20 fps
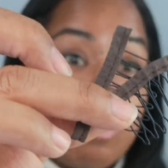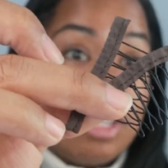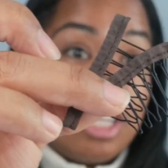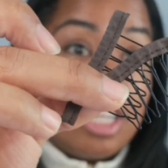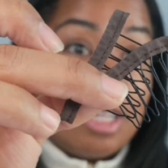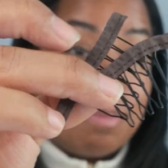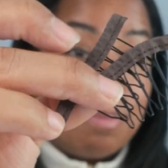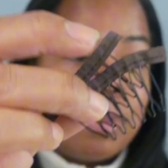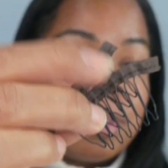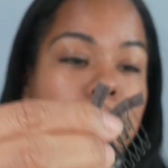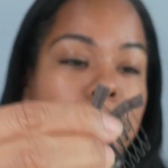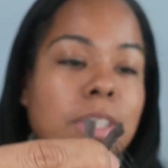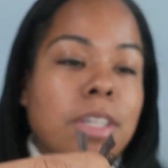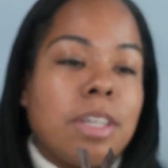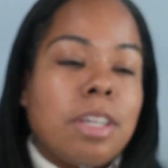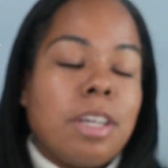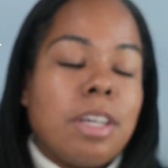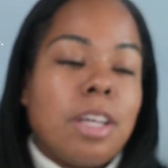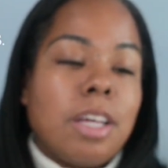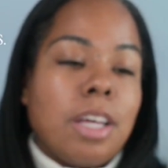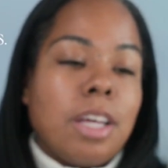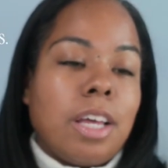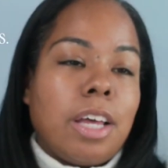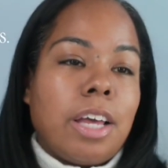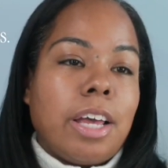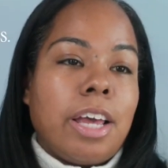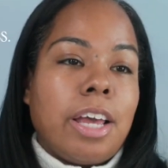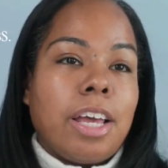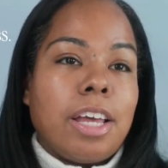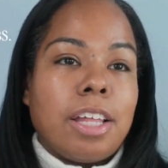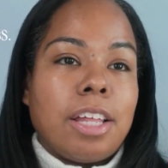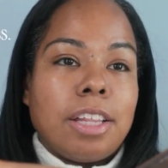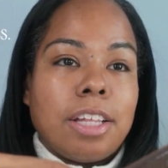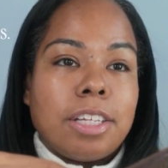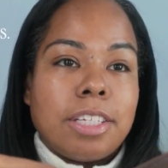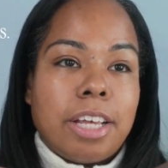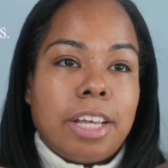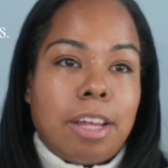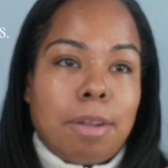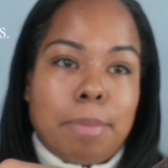with 2 clips
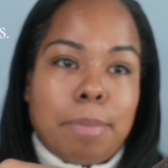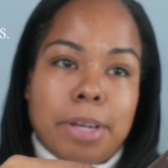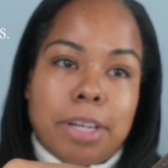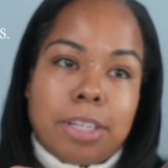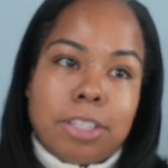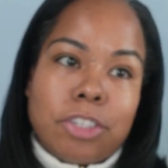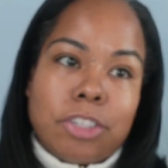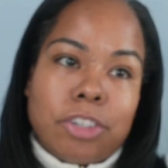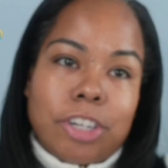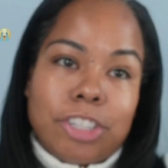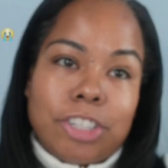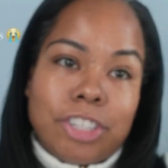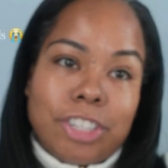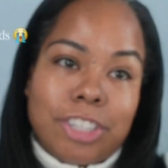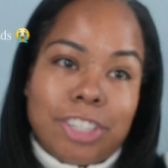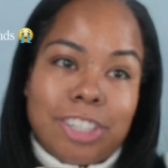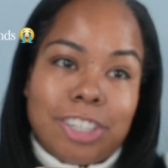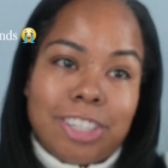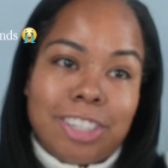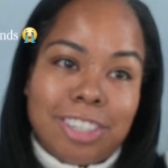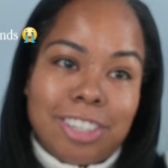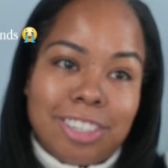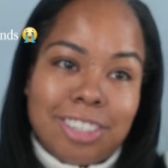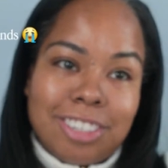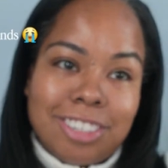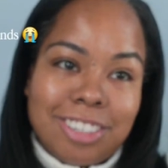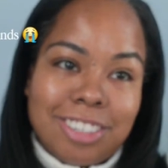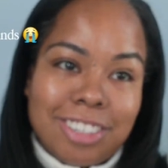and this headband stretcher